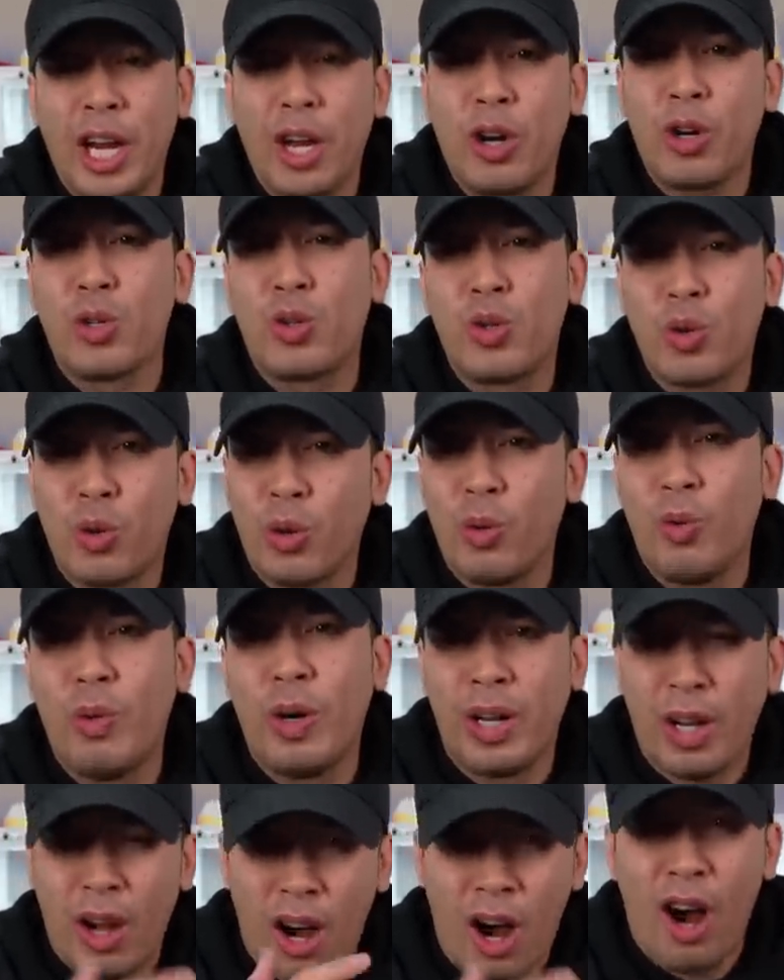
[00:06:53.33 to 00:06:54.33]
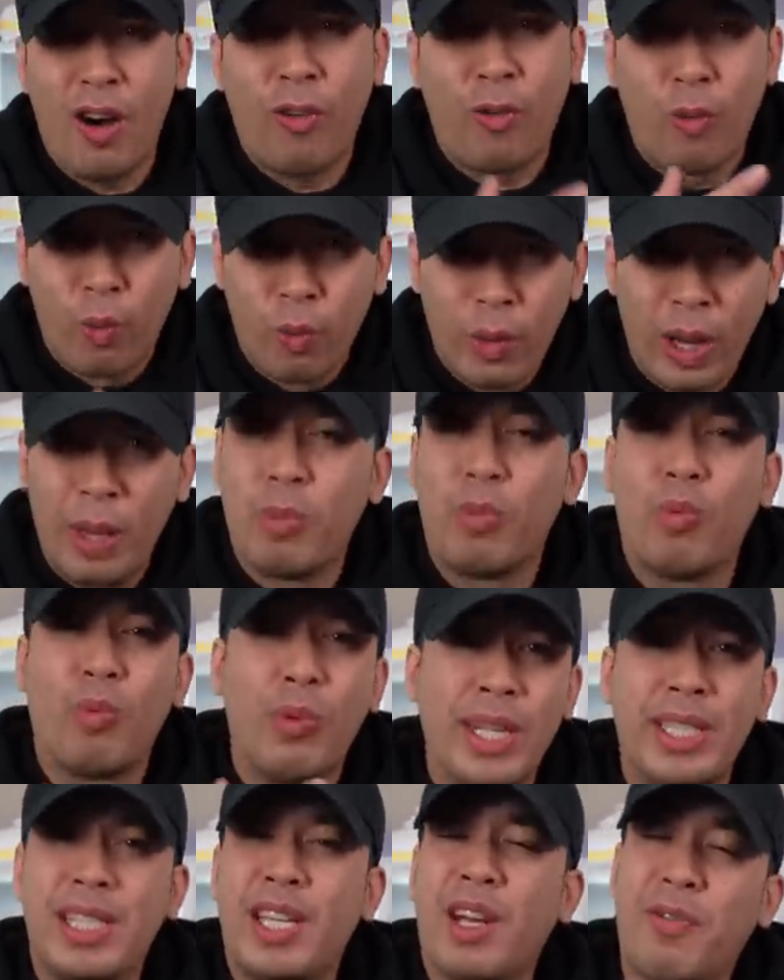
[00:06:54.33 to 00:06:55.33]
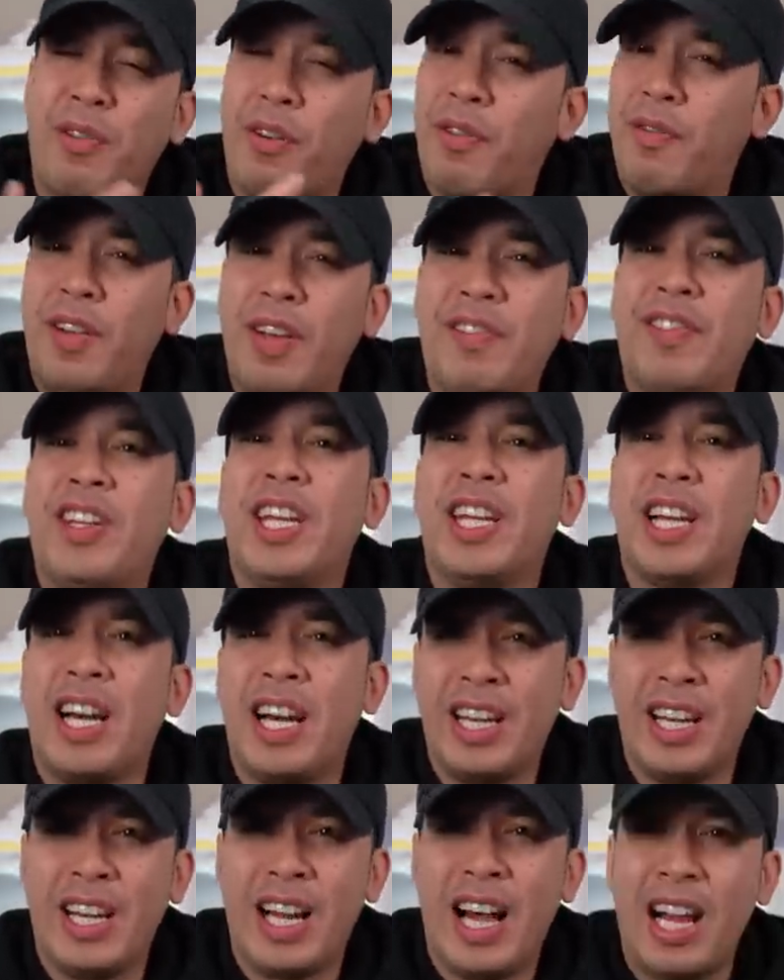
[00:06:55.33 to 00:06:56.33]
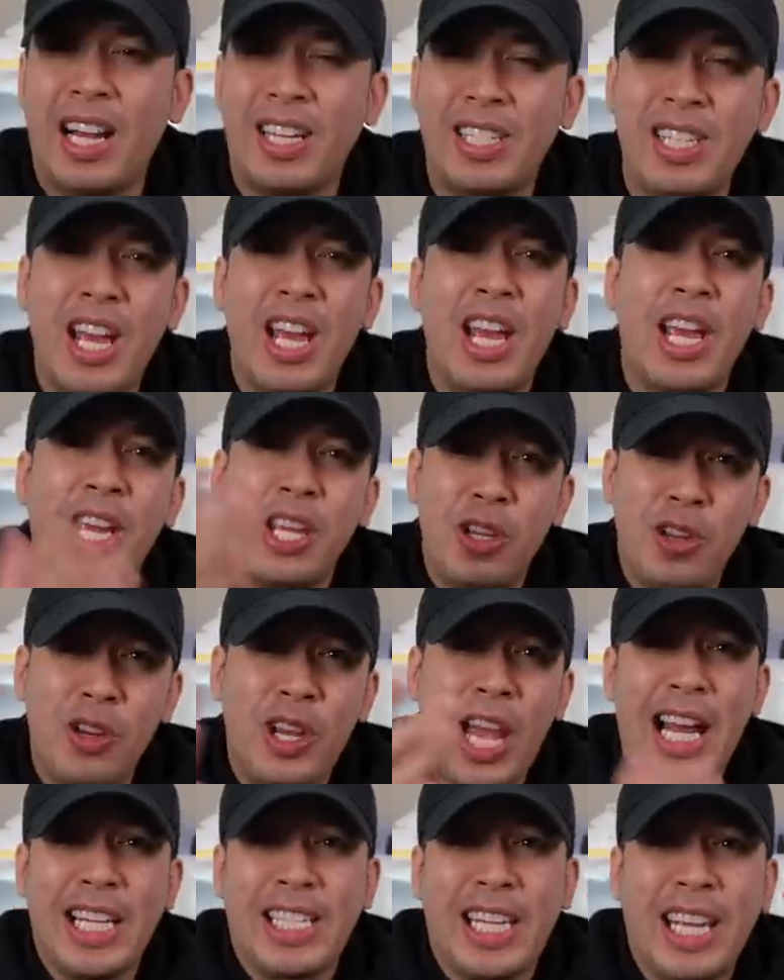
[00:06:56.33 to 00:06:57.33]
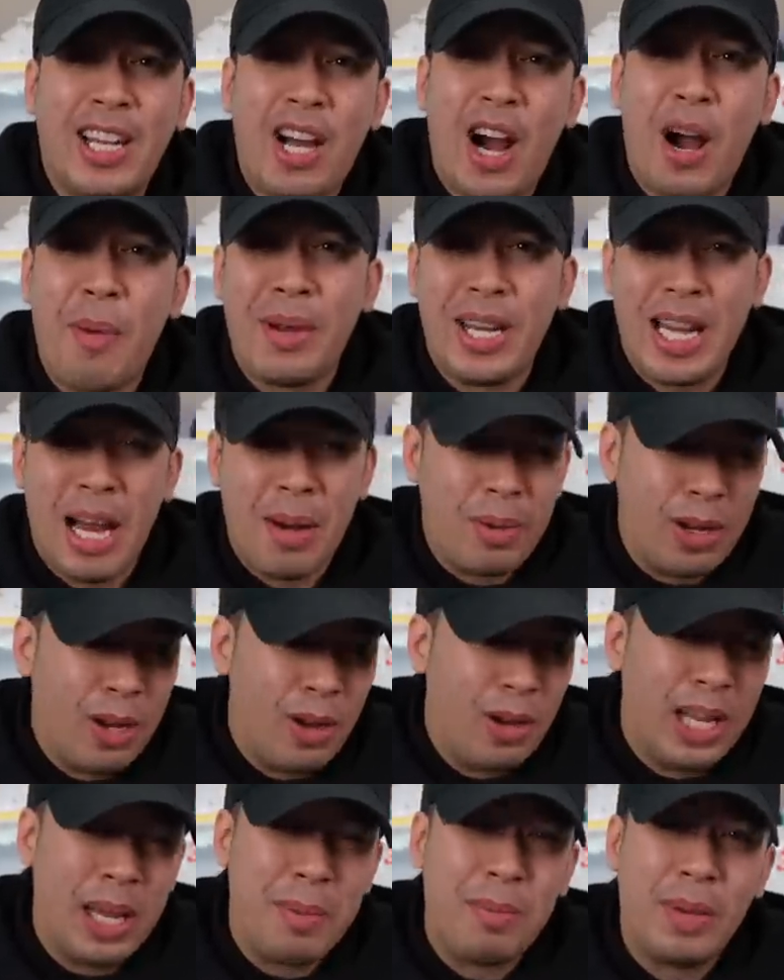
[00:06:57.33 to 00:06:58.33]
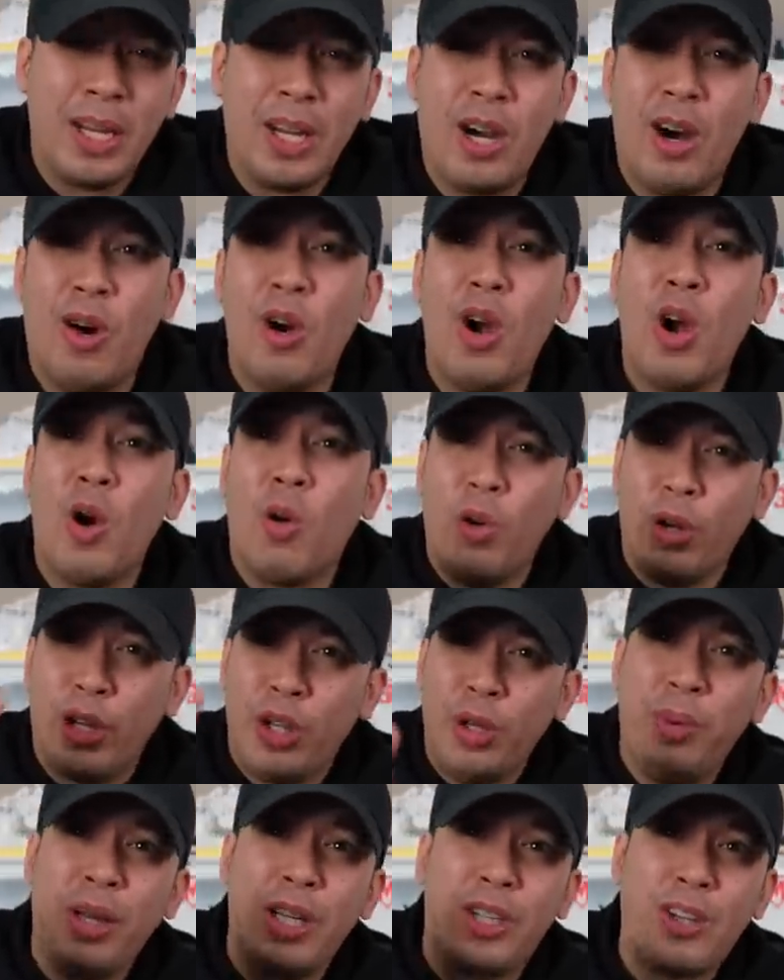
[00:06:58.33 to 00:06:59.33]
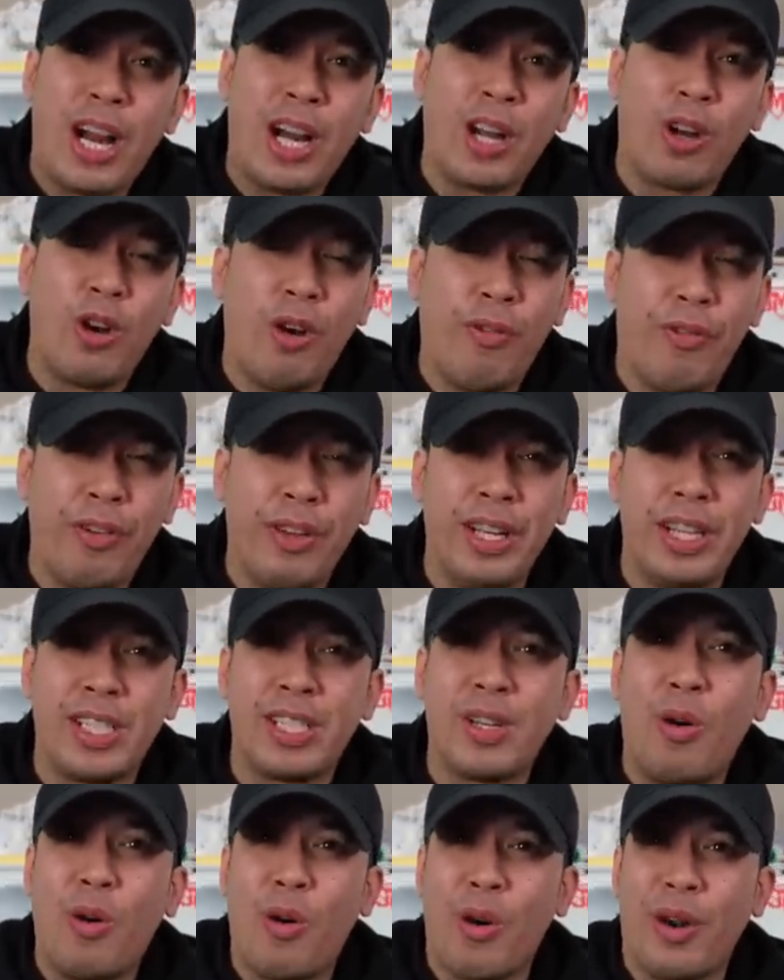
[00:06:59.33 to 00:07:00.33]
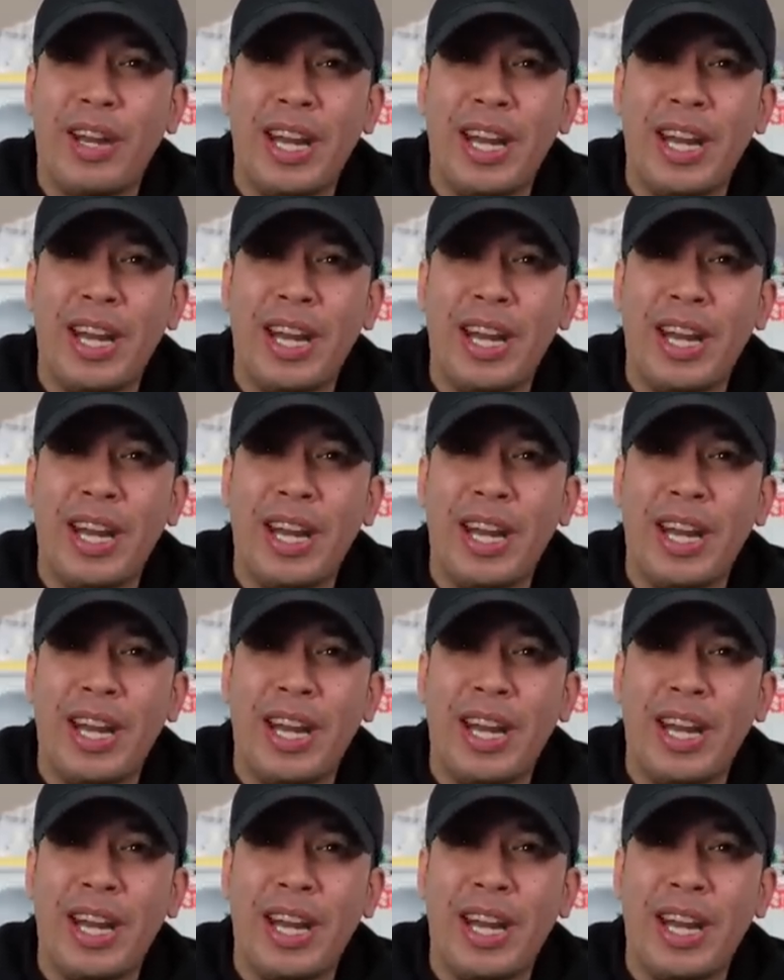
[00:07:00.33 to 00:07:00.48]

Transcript: Air Jordan one off rip retail for fifteen hundred dollars. You guys can comment down below, let me know, will you be trying to go for this or